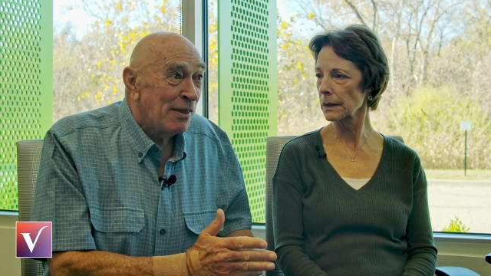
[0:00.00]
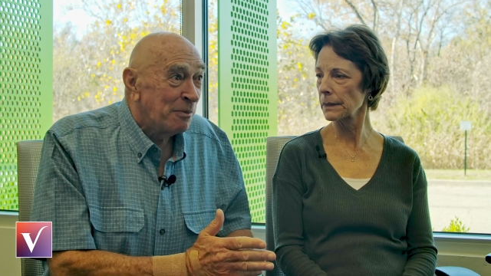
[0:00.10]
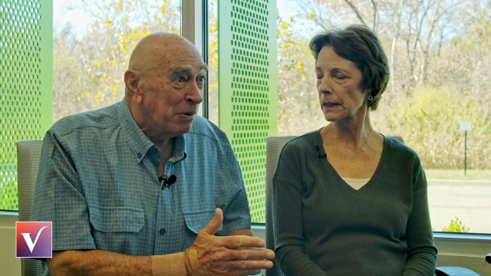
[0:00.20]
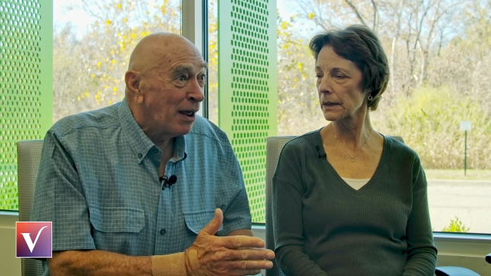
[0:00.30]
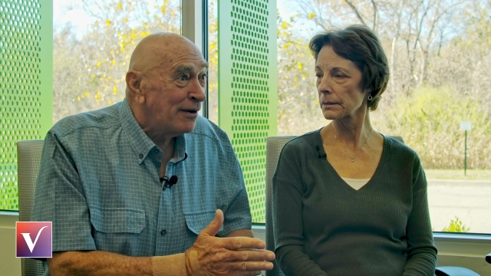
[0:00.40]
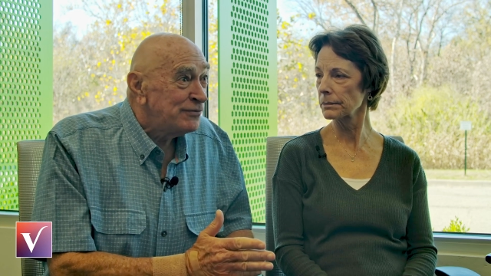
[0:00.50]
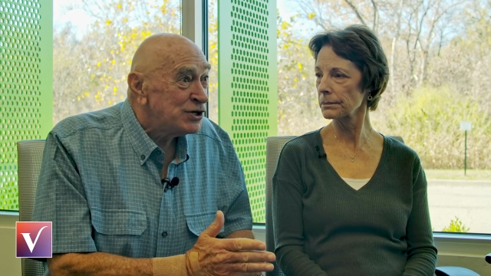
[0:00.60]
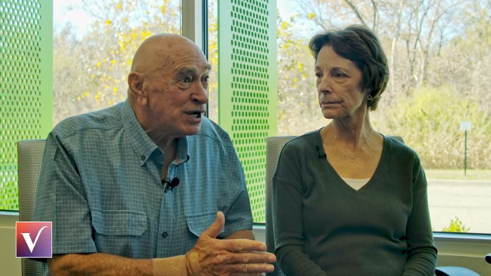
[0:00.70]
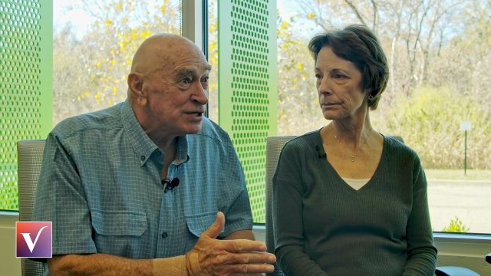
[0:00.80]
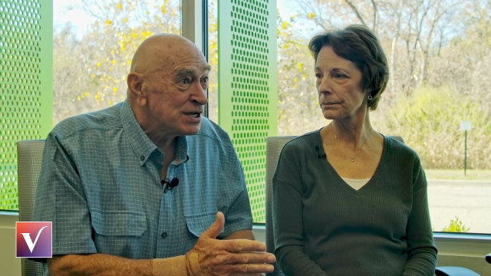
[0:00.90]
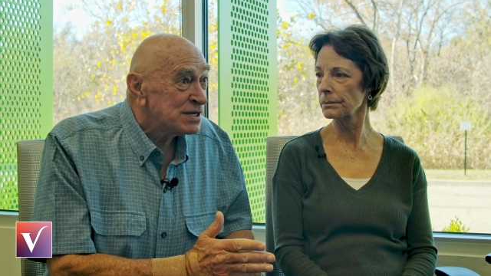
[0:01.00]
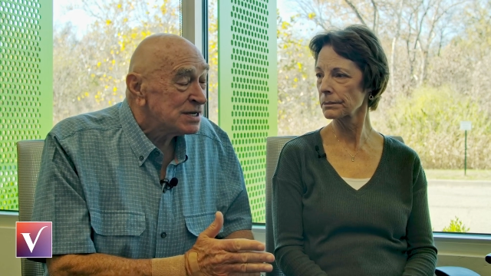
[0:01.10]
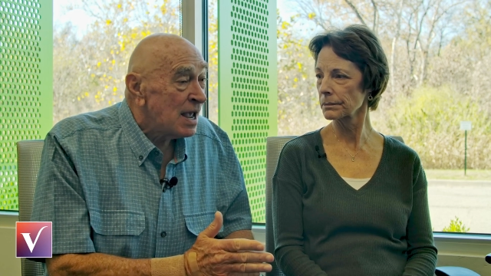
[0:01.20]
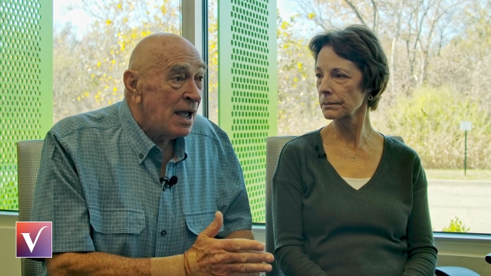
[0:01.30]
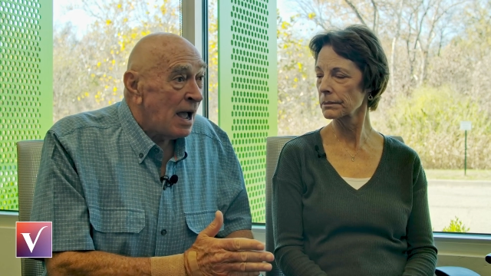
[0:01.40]
Speaker 1: by the mm-hmm. blood of
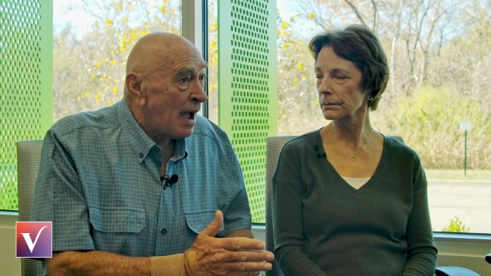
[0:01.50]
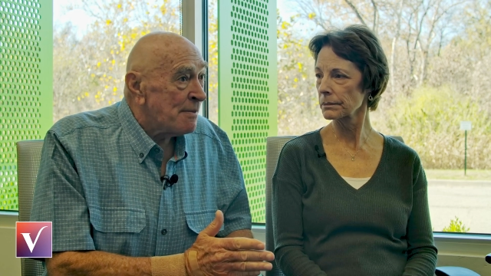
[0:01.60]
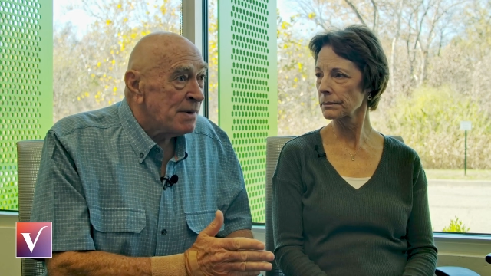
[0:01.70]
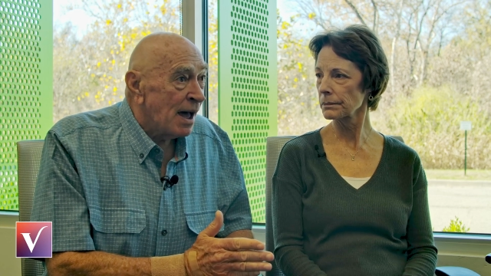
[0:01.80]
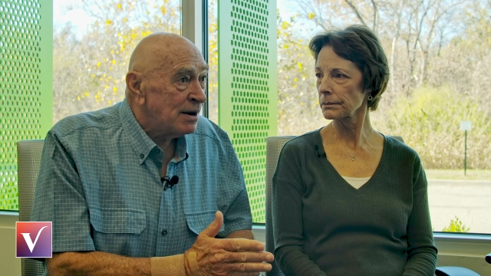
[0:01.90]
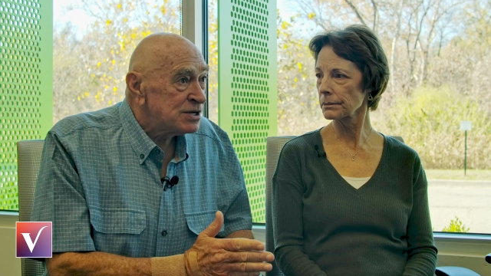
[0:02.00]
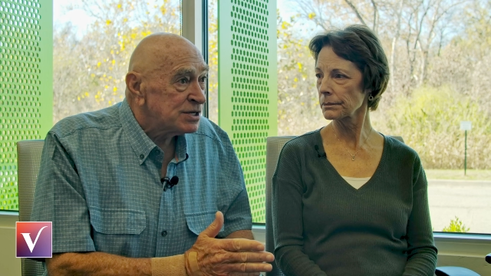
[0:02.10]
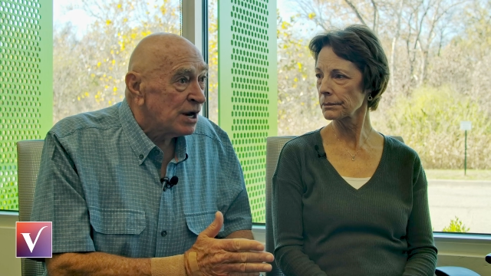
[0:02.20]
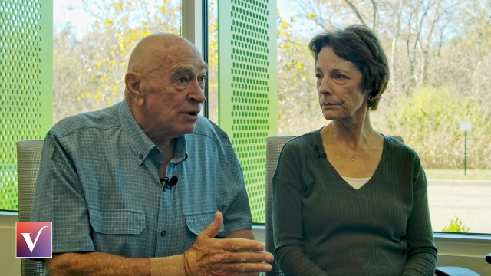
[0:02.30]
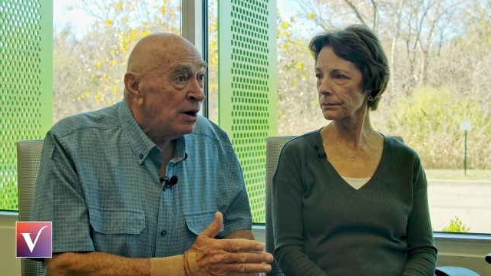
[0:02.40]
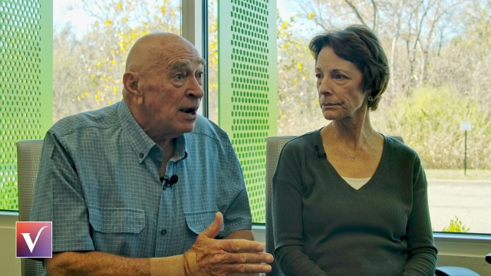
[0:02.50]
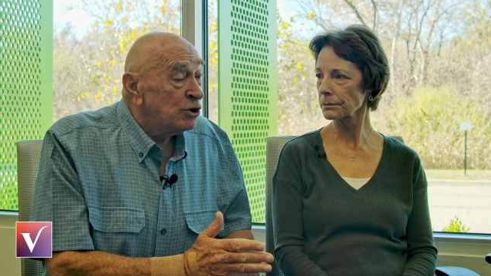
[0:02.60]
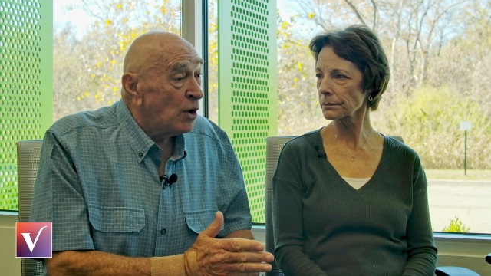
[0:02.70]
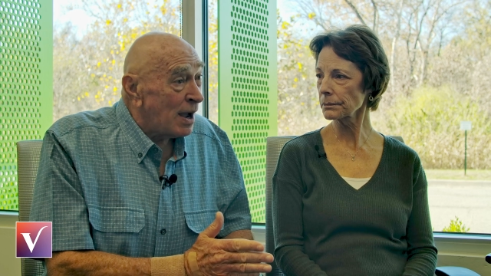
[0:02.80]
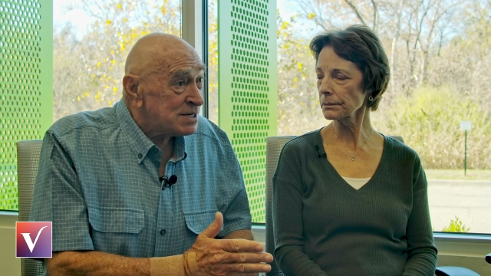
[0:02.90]
Jesus. Mm-hmm. I'm not a sinner.
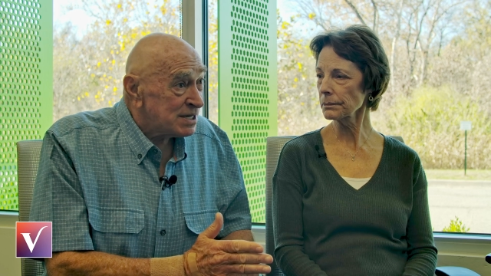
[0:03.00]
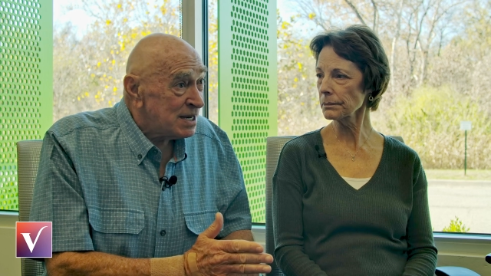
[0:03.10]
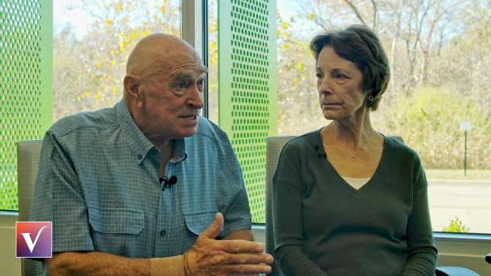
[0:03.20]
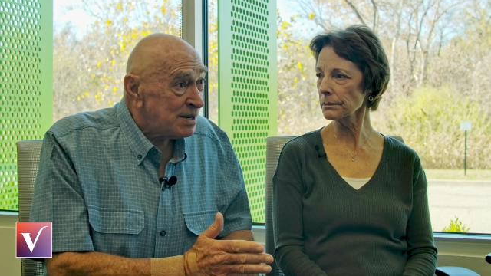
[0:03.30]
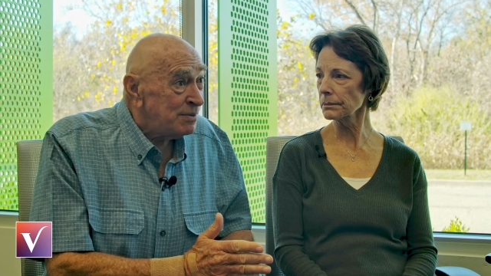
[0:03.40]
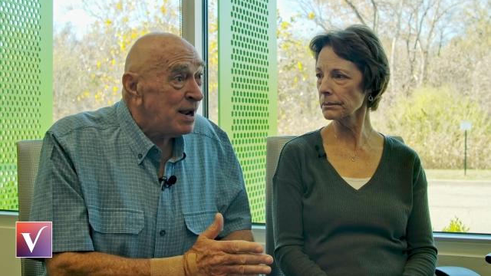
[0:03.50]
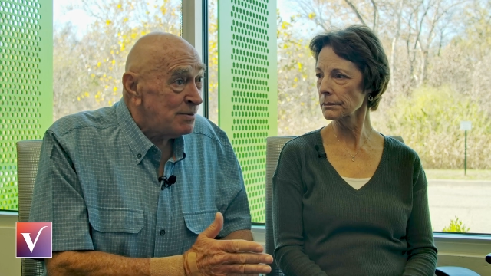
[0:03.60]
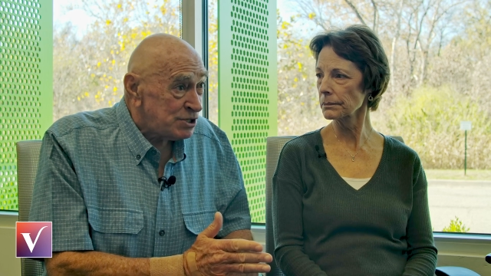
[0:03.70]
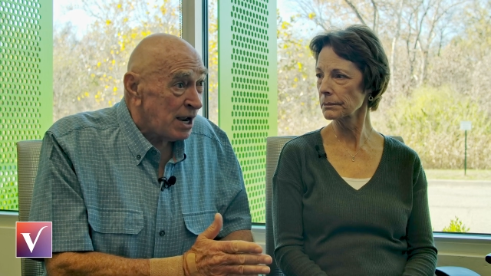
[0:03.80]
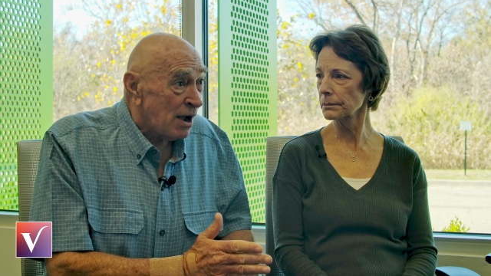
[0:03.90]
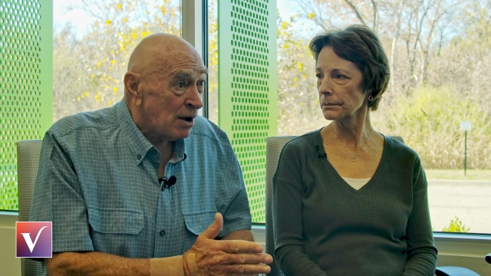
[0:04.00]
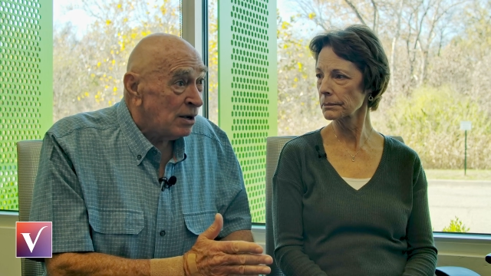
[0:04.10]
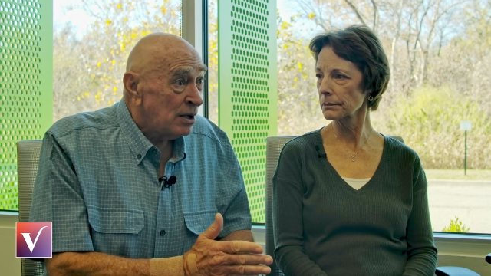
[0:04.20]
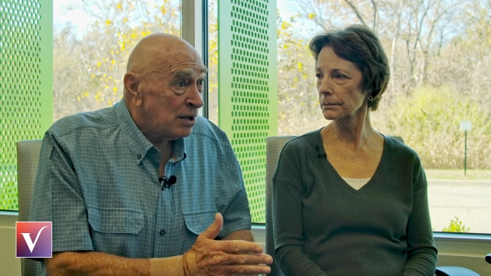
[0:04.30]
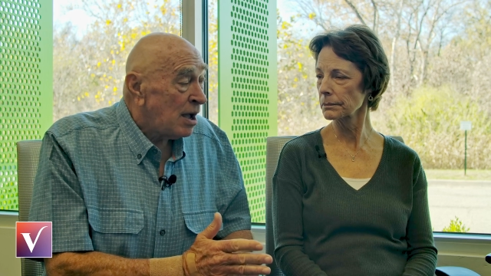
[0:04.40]
Do I sin sometimes? Yeah.
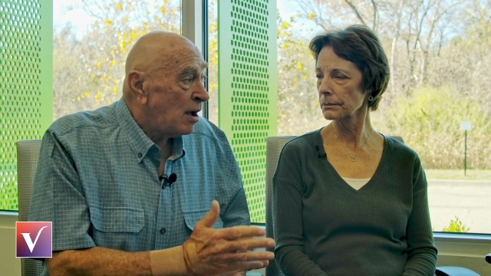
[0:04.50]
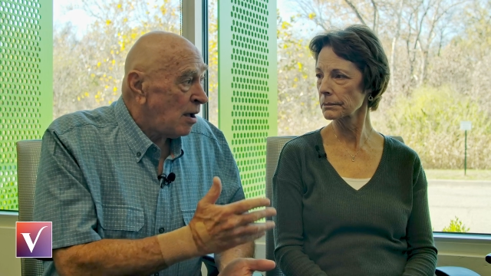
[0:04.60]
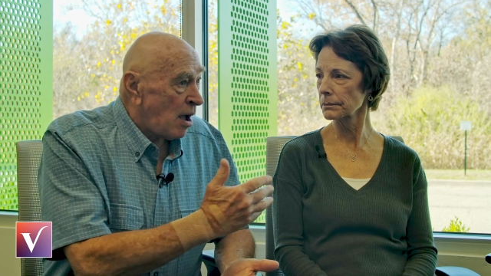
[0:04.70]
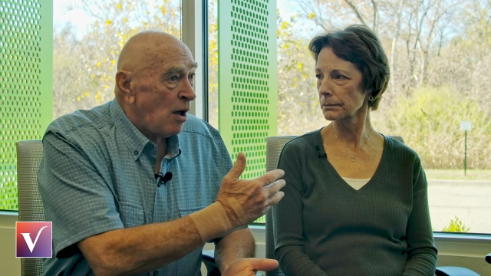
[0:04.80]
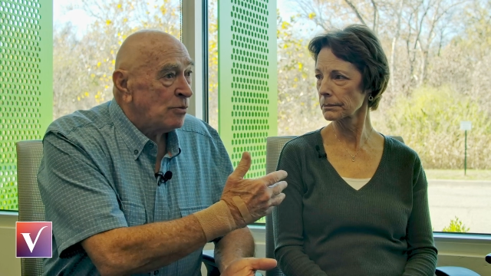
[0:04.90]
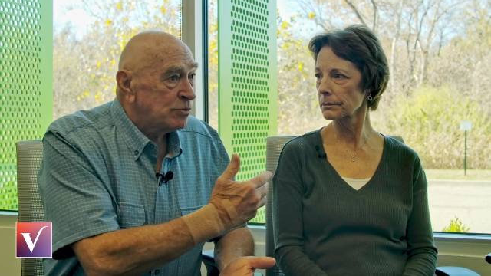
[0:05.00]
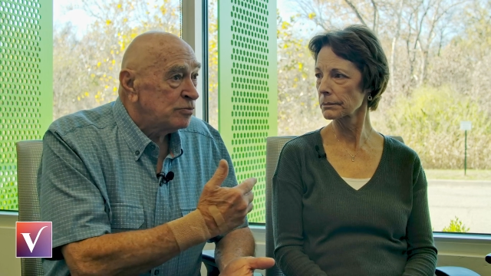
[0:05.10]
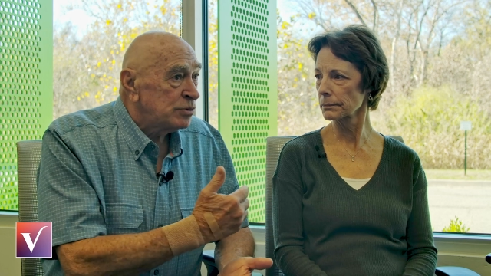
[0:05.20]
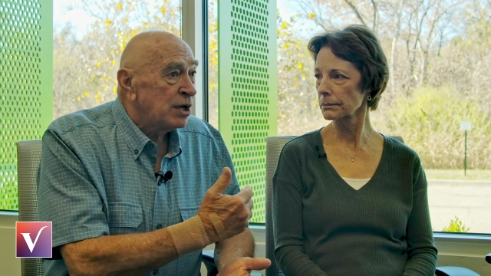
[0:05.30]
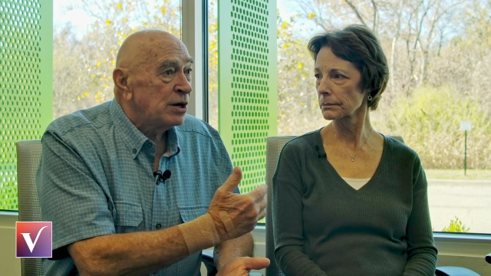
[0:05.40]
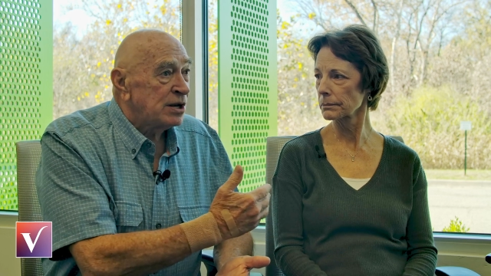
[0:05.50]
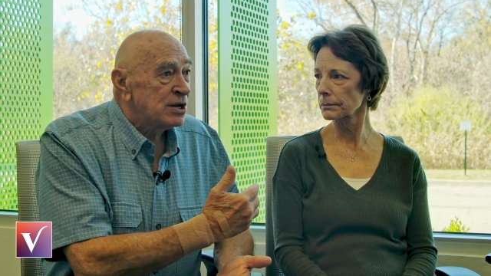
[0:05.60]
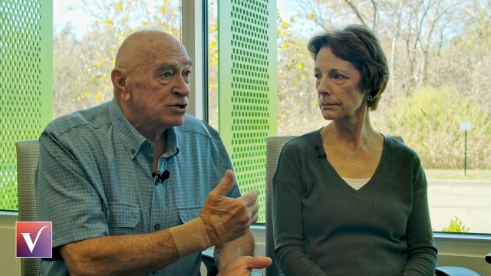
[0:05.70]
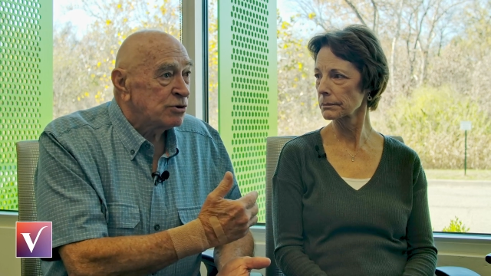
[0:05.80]
I'll get in a